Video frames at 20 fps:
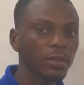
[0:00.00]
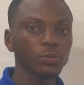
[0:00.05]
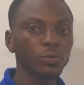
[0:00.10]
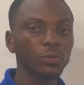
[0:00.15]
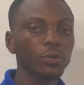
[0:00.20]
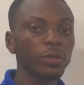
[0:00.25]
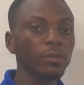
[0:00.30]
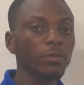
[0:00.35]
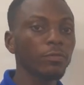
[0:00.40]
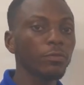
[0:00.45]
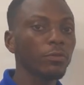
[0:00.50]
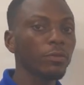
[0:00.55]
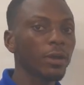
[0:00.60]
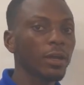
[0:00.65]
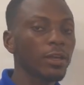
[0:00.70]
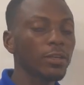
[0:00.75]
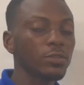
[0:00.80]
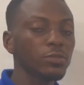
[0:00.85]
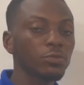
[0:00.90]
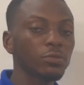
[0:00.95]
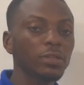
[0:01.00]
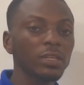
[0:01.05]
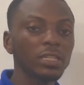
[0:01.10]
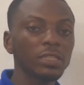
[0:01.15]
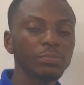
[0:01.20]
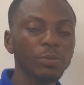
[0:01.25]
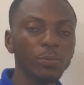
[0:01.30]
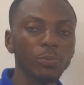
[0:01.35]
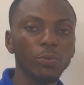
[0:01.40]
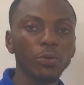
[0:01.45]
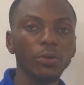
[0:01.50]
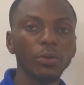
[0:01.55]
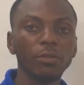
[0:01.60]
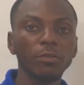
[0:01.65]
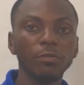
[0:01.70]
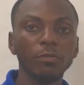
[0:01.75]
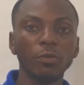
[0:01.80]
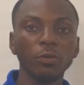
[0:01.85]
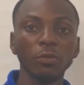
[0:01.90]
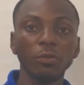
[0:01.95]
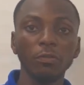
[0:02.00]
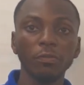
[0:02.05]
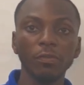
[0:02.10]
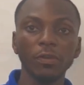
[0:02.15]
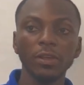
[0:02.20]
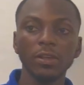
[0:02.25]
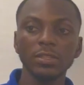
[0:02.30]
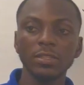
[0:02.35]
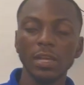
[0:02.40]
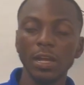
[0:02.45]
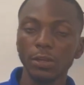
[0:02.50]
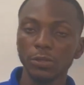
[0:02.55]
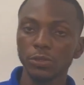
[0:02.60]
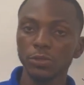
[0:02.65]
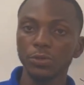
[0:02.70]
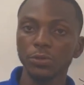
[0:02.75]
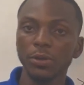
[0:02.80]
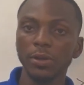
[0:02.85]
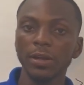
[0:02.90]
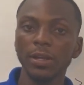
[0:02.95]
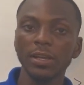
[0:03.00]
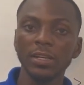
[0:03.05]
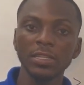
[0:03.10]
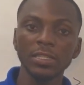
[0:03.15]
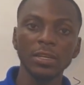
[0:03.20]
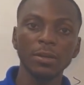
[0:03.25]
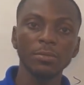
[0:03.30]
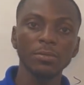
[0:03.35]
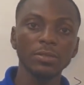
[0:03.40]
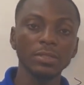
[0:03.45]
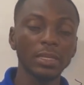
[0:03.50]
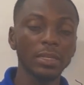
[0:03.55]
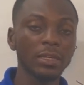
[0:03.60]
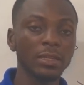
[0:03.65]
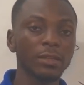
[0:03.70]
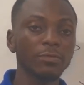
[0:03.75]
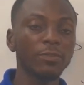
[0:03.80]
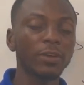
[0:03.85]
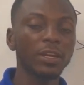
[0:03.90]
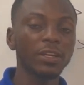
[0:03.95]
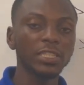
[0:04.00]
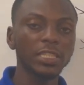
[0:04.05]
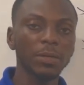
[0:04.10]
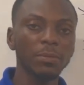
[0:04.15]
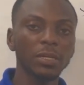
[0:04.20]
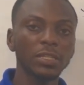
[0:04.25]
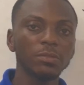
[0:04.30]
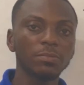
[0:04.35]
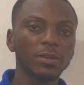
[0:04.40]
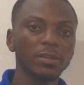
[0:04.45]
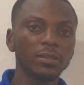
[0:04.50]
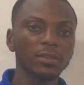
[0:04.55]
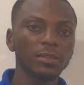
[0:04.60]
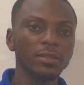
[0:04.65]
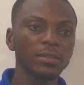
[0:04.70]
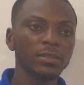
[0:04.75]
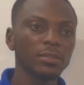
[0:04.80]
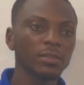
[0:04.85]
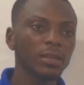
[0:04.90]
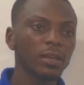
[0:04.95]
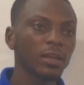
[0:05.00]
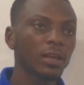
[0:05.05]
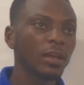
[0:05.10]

So if you are a student preparing for your first actuarial exams in financial mathematics,